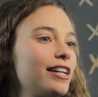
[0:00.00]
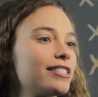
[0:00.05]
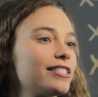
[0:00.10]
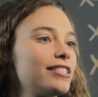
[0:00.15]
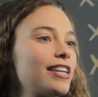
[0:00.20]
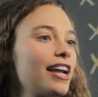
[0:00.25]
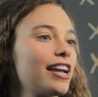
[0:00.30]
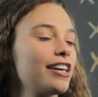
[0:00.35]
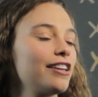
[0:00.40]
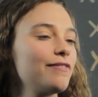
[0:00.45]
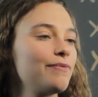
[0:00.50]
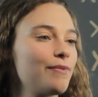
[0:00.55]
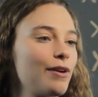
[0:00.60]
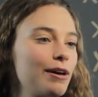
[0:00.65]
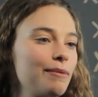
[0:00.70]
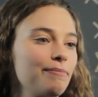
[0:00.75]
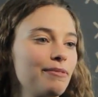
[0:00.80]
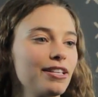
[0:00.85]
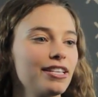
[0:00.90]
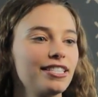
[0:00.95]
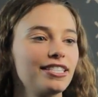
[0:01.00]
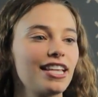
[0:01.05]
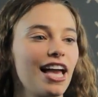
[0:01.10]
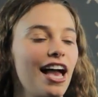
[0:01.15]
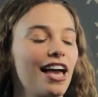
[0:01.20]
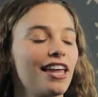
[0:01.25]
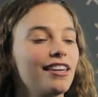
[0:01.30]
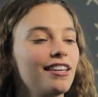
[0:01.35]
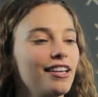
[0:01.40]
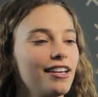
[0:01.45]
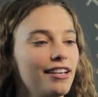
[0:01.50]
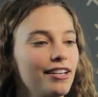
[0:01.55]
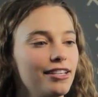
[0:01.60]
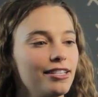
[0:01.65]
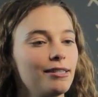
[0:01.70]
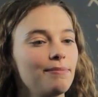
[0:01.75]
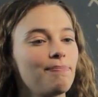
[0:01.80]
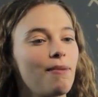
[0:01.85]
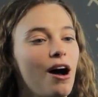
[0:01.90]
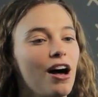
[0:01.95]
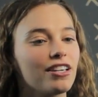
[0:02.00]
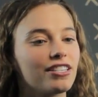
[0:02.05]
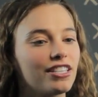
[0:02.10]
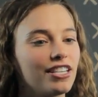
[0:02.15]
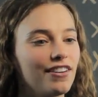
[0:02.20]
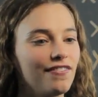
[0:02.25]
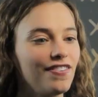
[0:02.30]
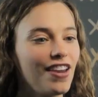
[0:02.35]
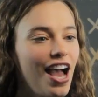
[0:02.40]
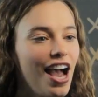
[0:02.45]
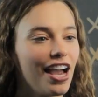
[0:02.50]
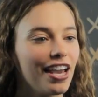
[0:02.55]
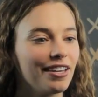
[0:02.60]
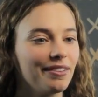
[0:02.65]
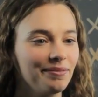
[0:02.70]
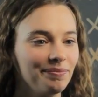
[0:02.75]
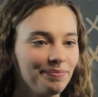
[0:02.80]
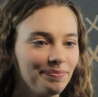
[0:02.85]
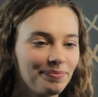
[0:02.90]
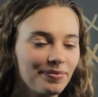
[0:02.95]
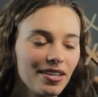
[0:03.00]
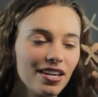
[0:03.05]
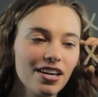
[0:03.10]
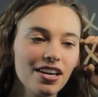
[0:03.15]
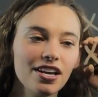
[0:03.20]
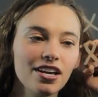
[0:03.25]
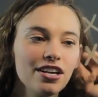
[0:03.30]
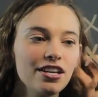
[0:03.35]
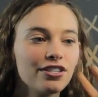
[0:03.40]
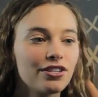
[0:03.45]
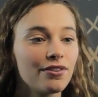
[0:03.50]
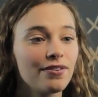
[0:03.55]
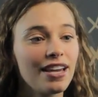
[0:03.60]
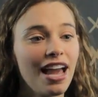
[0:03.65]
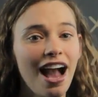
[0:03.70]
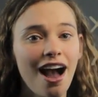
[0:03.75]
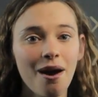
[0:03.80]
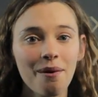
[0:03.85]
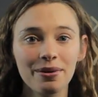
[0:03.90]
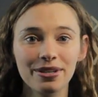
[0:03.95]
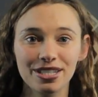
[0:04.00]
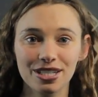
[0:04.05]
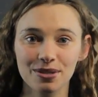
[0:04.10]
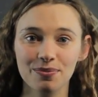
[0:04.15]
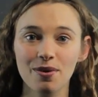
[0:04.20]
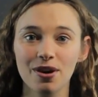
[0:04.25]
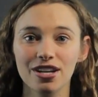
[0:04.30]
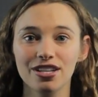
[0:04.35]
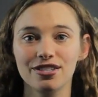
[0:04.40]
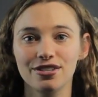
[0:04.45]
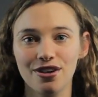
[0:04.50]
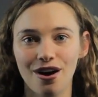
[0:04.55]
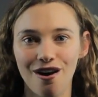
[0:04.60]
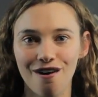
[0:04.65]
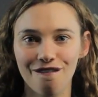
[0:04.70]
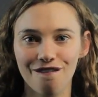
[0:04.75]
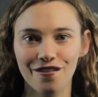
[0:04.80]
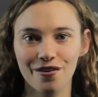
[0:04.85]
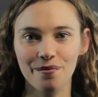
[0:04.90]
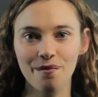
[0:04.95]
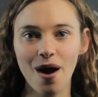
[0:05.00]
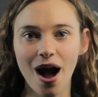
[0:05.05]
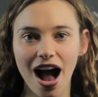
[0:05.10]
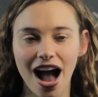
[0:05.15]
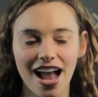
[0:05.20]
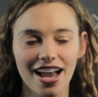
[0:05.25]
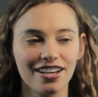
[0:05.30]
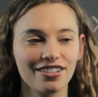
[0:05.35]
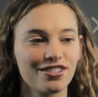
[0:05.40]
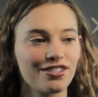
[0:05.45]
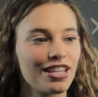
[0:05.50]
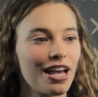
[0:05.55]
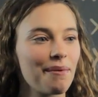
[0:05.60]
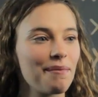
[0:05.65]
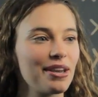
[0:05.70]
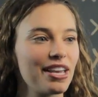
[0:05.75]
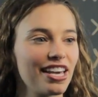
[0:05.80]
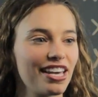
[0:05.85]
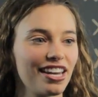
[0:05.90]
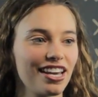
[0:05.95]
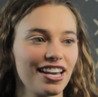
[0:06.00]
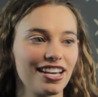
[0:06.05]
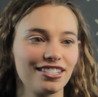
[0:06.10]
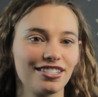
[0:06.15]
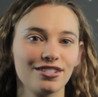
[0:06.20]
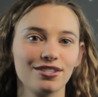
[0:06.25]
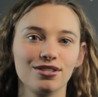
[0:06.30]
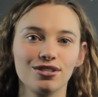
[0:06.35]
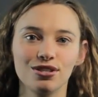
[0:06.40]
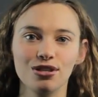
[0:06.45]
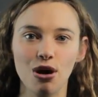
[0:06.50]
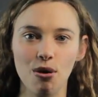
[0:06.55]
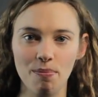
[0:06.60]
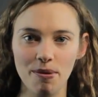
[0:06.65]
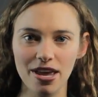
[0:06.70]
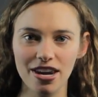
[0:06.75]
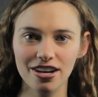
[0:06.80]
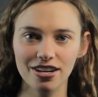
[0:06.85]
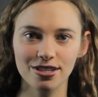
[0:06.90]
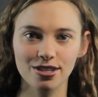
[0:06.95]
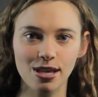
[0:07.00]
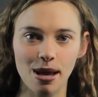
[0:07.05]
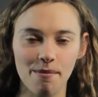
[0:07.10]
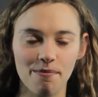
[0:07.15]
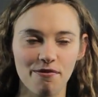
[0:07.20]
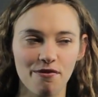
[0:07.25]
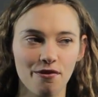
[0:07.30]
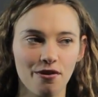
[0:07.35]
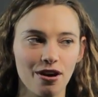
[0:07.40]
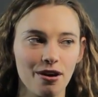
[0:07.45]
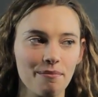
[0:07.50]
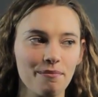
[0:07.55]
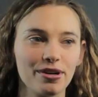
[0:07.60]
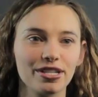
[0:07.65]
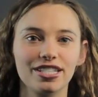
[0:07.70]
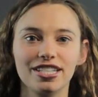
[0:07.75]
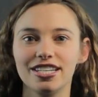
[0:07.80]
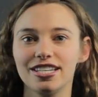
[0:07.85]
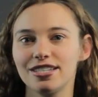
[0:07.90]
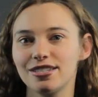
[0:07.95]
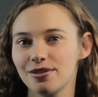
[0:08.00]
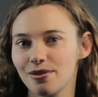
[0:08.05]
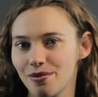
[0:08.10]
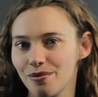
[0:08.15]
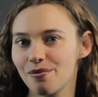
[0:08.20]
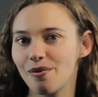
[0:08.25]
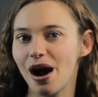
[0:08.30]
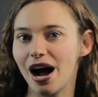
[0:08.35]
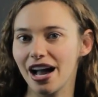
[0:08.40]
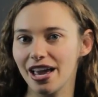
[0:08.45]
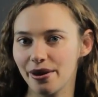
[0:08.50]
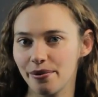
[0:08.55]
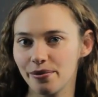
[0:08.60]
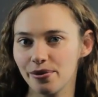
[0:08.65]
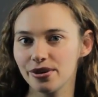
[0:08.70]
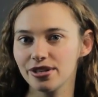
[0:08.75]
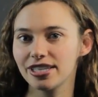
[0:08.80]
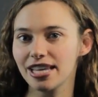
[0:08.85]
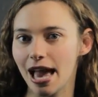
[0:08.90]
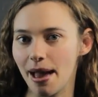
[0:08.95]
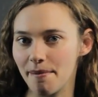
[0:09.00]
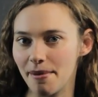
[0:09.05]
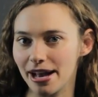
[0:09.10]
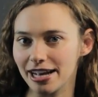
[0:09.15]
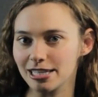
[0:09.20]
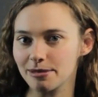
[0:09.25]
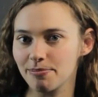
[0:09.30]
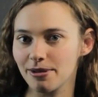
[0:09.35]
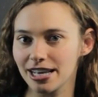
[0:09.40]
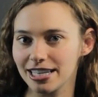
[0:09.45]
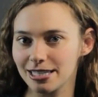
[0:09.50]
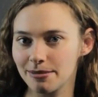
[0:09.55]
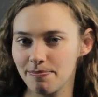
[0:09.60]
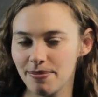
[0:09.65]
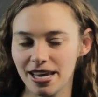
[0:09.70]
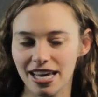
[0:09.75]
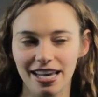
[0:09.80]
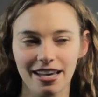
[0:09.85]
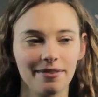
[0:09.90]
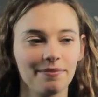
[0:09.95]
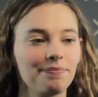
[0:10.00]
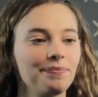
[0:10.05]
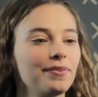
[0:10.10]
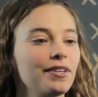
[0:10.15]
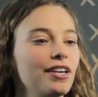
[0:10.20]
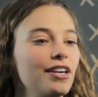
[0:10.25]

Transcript: That's negative 1 plus 10 is positive 9. So now we just want to solve for y so that we get it into slope-intercept form, which is y equals mx plus b.